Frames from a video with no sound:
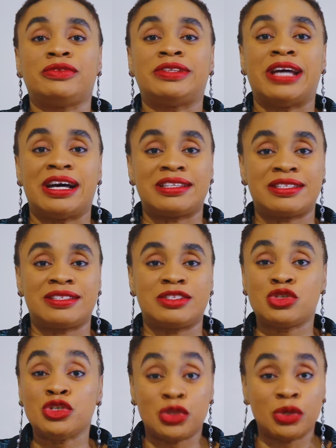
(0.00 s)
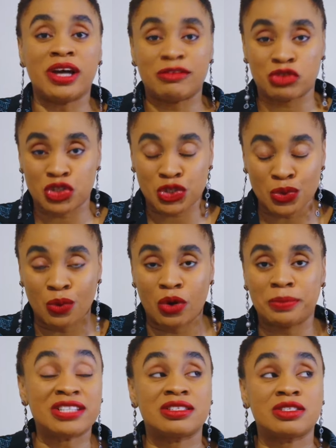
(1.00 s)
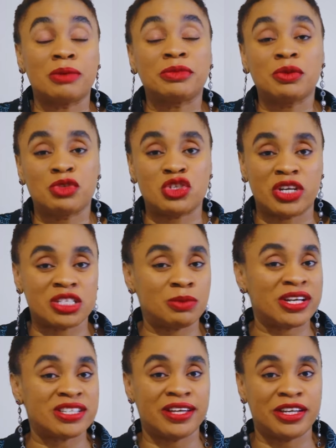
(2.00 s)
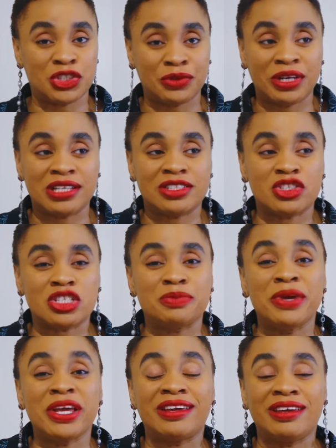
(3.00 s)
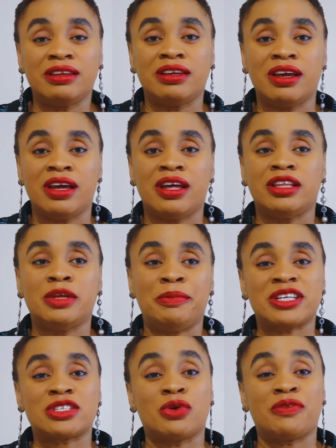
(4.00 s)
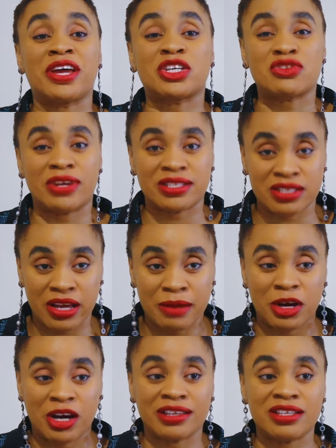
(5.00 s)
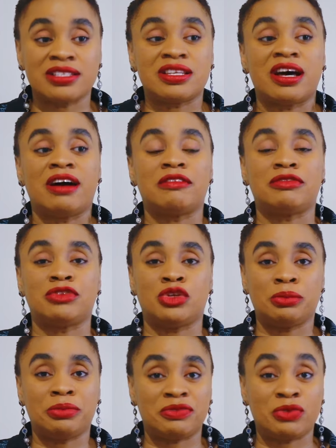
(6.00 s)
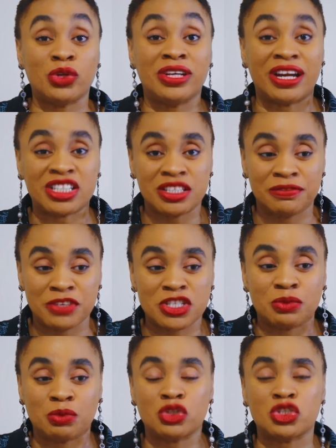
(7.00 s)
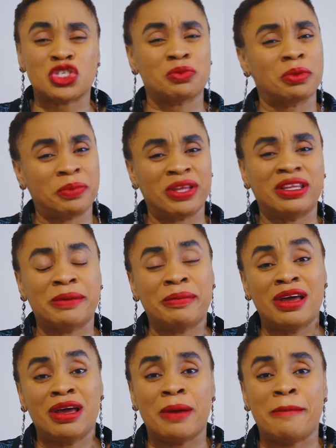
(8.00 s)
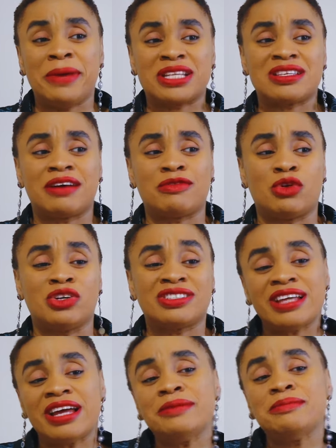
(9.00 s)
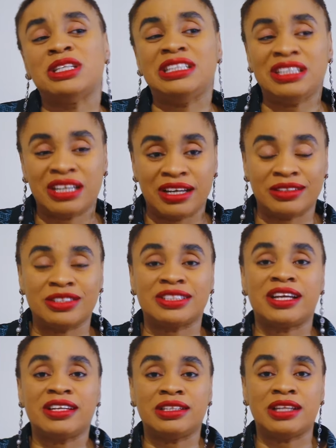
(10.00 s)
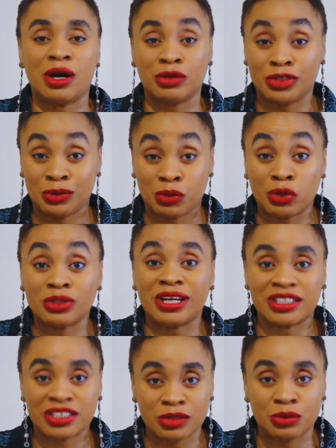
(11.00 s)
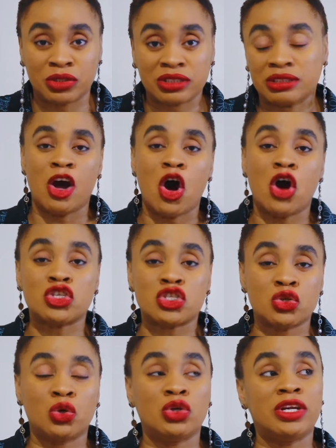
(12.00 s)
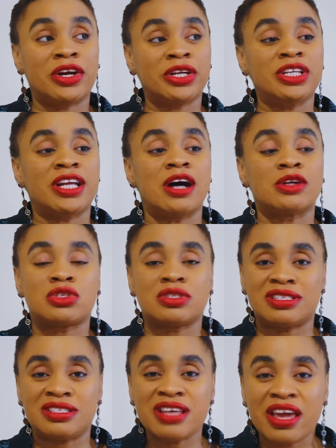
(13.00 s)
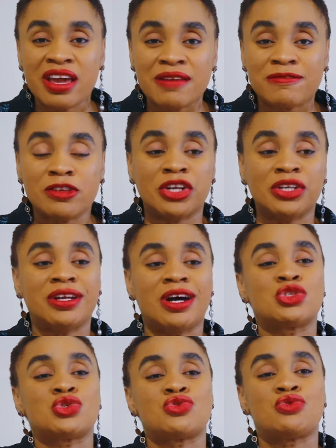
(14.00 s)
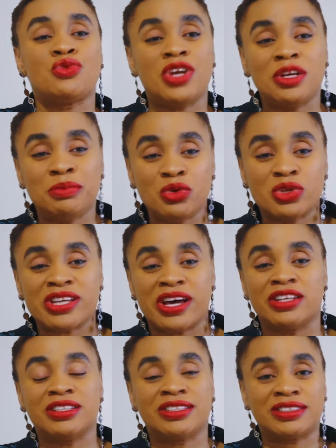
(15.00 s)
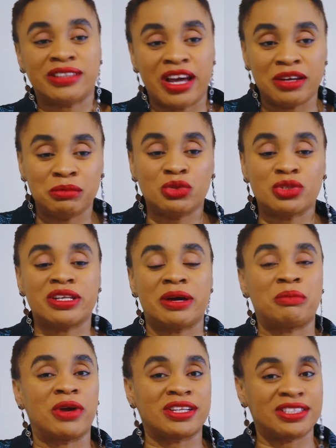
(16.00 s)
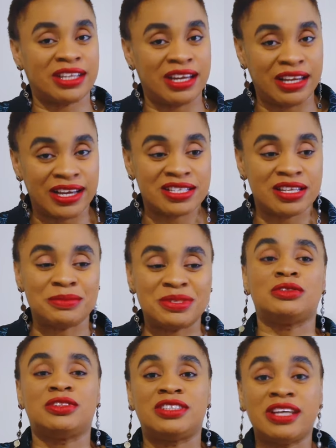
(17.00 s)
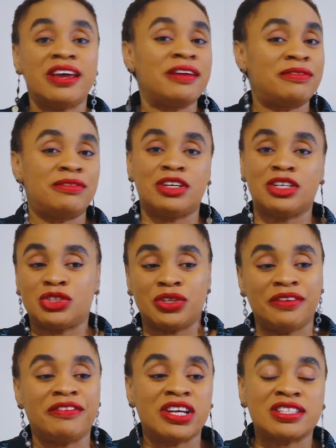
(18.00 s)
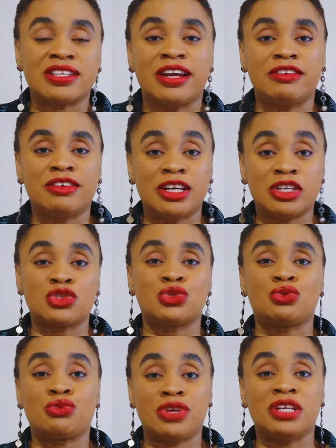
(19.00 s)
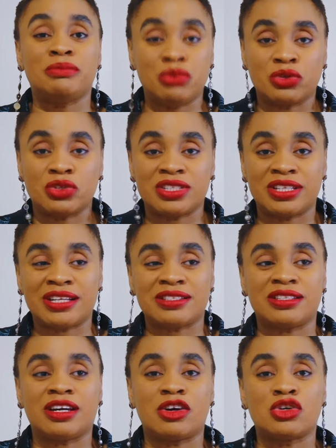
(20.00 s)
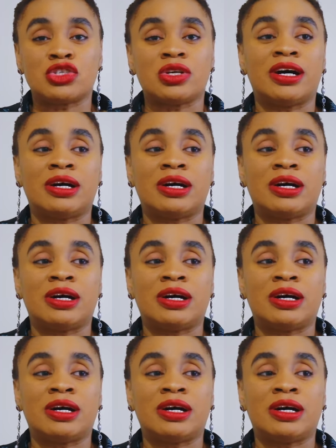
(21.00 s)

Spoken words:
that you don't have to show up. That's something we should explore as Nigerians, just making the best of extra time our kids have, you know, before they actually face the world, just to prepare them better for understanding money and understanding how the world actually works. Also, learning how to save, learning how to read books and understand books and practicalize them. So save, learn to invest, and learn to read books. That's the culture